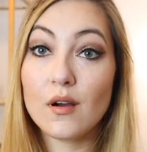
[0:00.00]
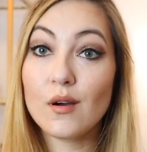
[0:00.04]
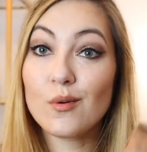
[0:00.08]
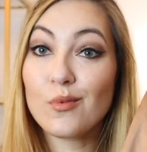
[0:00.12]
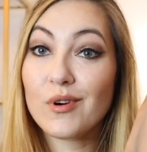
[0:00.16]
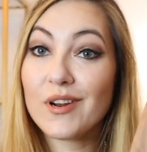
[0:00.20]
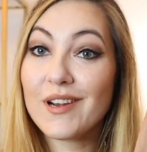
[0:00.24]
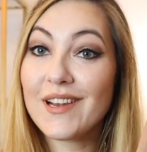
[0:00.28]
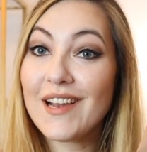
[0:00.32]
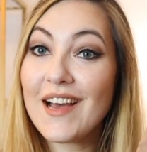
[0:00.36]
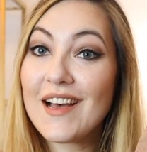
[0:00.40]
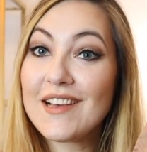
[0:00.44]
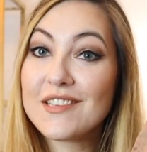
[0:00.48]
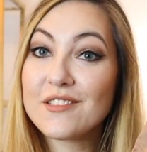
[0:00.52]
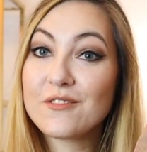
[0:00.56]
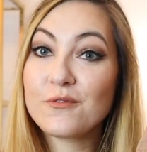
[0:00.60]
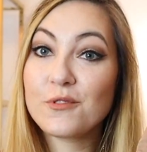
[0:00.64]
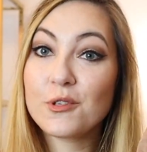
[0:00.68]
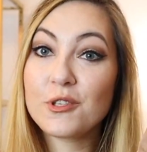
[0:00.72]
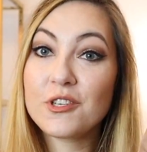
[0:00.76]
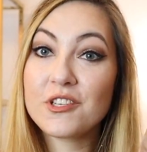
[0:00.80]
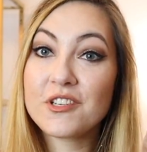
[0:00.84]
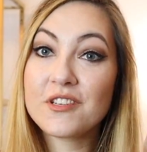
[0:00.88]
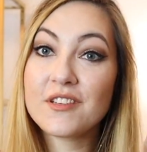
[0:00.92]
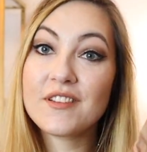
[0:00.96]
One last
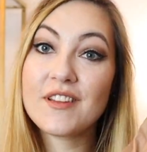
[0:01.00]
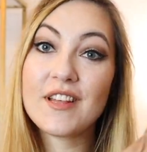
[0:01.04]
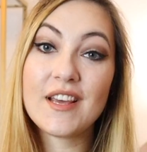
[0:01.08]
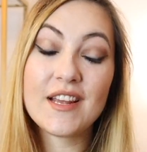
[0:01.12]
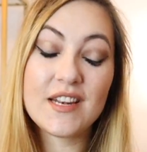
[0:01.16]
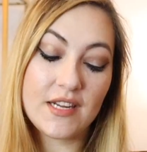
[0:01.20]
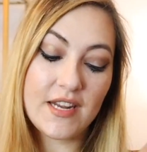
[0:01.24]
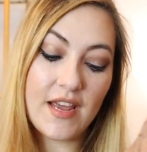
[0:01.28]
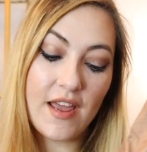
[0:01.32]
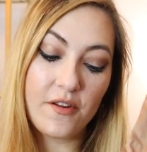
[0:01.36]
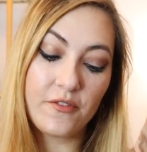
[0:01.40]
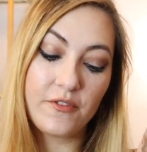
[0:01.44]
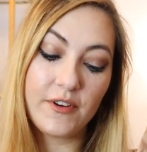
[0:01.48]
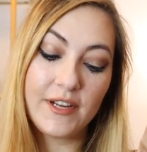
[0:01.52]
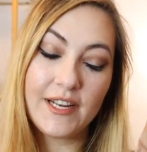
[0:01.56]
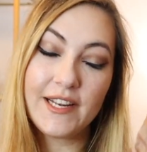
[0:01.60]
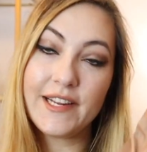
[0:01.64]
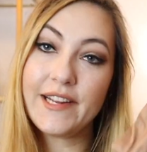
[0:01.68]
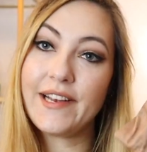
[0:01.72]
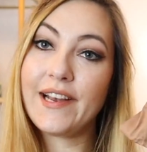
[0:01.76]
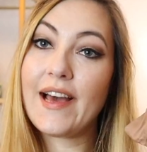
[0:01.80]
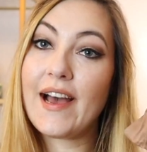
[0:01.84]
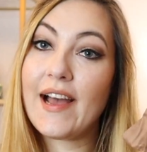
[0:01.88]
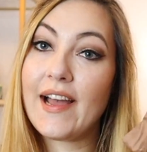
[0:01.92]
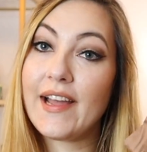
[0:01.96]
version that I
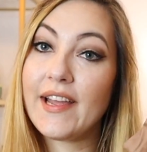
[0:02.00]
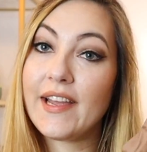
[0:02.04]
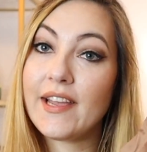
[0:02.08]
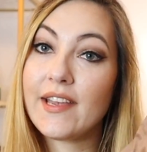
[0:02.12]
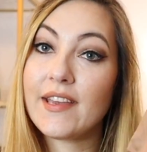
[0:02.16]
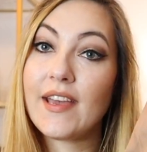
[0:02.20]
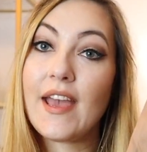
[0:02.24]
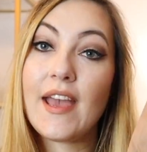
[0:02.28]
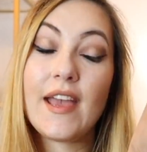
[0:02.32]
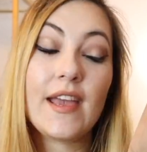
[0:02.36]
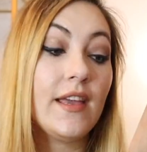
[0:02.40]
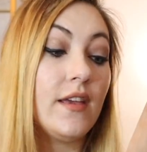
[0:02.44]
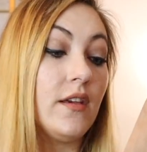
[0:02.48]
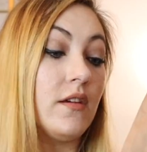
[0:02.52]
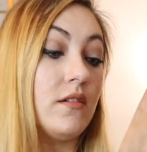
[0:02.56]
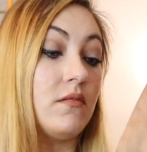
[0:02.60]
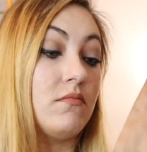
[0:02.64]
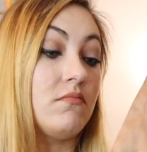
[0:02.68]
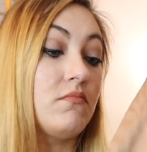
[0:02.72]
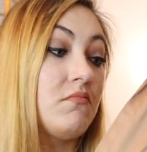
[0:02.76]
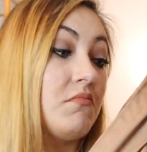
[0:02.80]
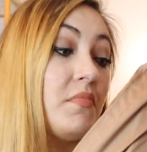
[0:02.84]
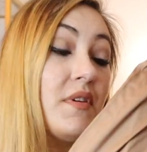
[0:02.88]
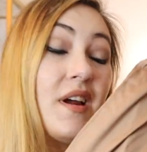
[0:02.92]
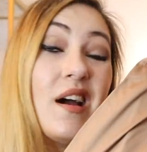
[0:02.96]
really like, a
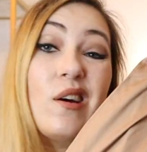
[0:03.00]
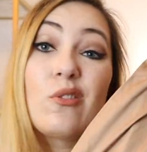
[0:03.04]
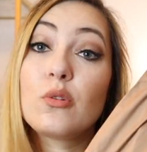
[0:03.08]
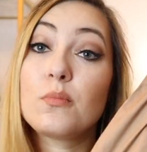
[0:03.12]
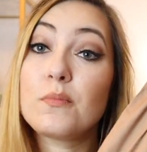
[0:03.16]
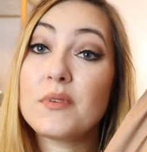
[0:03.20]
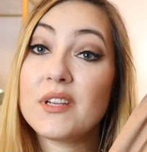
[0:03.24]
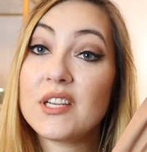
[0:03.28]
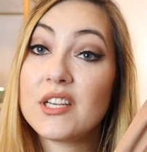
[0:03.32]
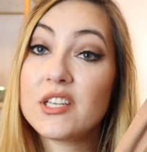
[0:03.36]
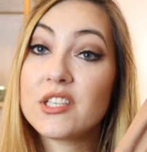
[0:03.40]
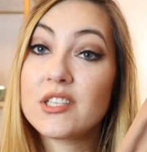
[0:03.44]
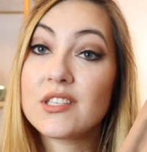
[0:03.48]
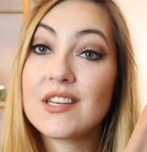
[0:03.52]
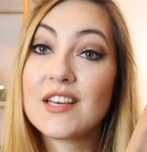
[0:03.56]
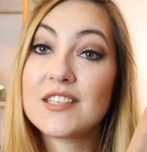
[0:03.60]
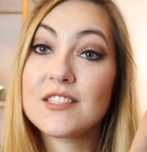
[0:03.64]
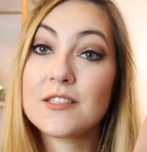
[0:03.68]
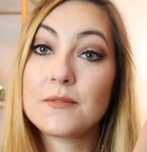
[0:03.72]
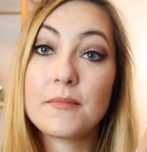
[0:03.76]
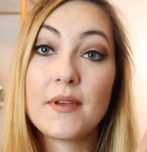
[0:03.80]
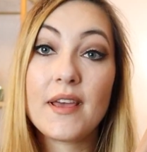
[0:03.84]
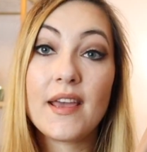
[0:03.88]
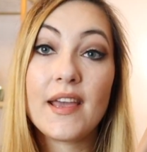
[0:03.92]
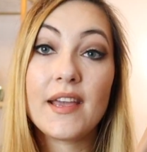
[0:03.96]
brown beige
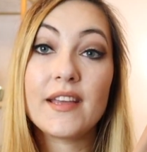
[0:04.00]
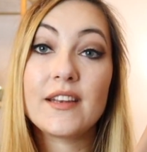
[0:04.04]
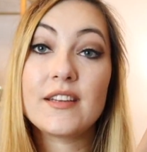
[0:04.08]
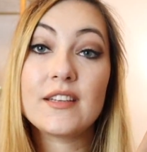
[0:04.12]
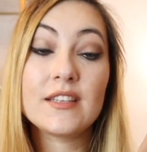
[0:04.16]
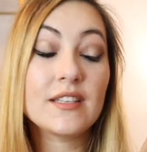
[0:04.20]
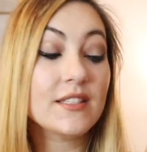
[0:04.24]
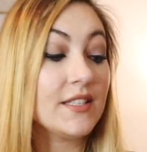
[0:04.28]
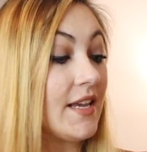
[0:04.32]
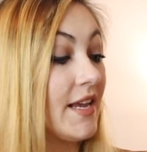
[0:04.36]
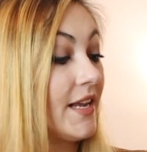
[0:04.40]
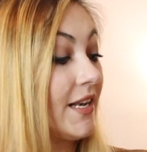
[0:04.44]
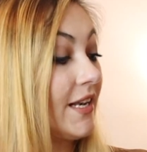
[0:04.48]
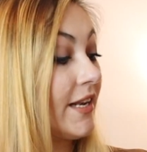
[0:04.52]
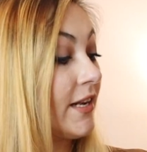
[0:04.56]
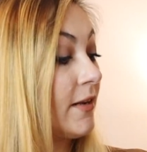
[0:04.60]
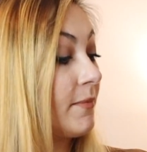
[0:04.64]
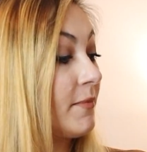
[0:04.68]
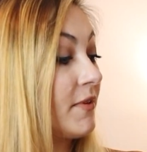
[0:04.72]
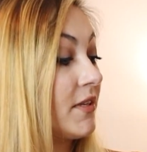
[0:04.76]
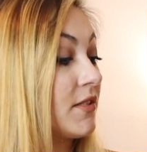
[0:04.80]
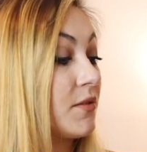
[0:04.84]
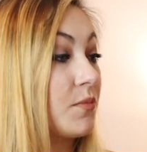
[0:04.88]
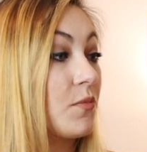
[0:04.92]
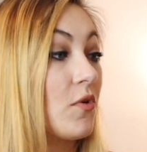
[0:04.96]
dust bag. It is a little
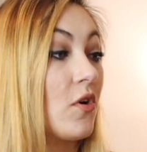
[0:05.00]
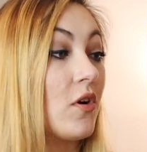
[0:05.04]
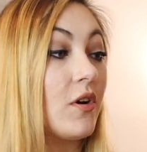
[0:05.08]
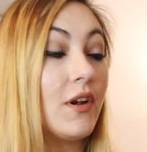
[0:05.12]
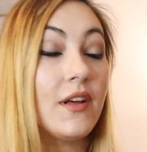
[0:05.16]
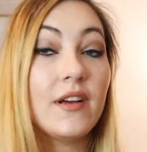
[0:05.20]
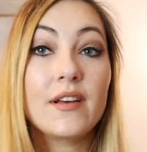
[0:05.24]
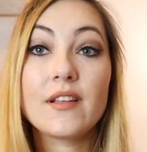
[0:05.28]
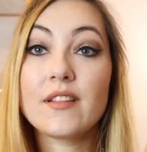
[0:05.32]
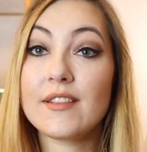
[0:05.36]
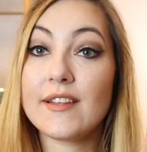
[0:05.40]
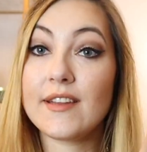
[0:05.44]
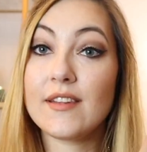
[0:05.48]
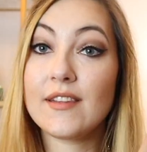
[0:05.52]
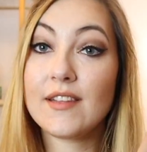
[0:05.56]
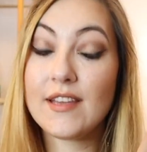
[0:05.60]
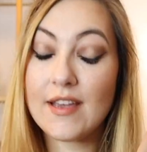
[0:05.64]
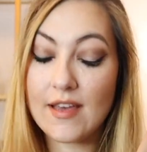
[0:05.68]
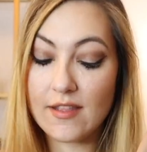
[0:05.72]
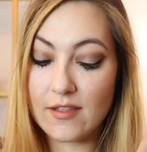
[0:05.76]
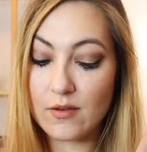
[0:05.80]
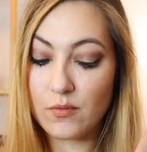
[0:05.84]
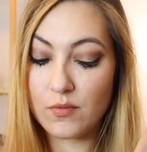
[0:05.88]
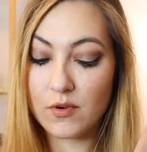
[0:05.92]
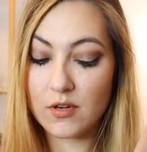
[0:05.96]
bit smaller than the
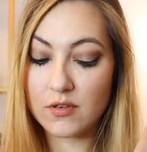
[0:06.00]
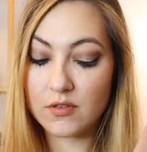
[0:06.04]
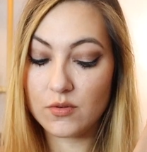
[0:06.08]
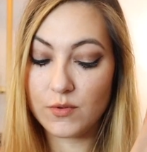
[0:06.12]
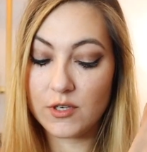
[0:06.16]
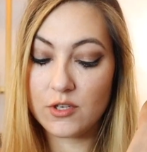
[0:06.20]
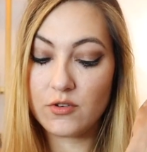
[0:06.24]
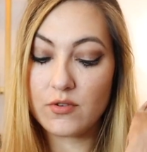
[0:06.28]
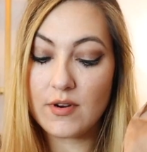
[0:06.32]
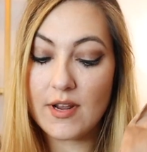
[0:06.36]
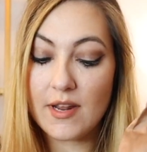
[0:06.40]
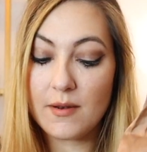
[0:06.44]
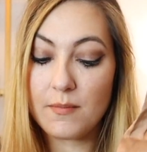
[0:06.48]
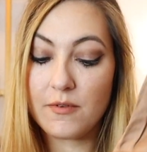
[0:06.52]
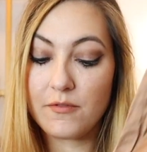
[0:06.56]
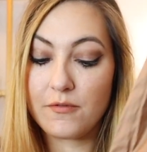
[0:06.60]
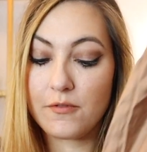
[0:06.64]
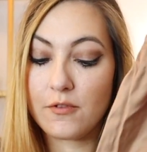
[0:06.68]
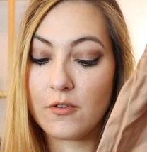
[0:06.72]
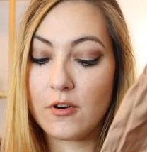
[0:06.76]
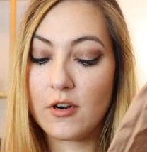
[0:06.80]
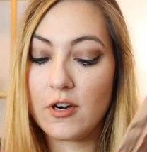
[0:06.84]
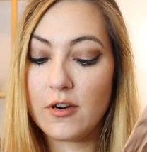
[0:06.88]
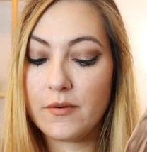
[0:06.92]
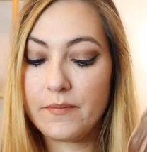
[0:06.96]
other ones we tried
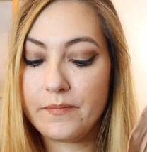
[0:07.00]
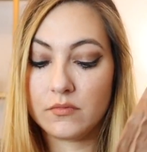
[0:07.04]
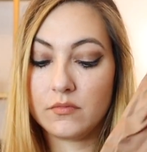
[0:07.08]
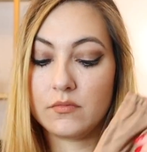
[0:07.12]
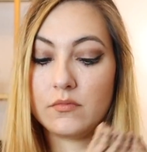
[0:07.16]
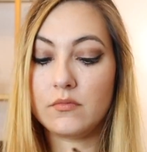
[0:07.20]
before.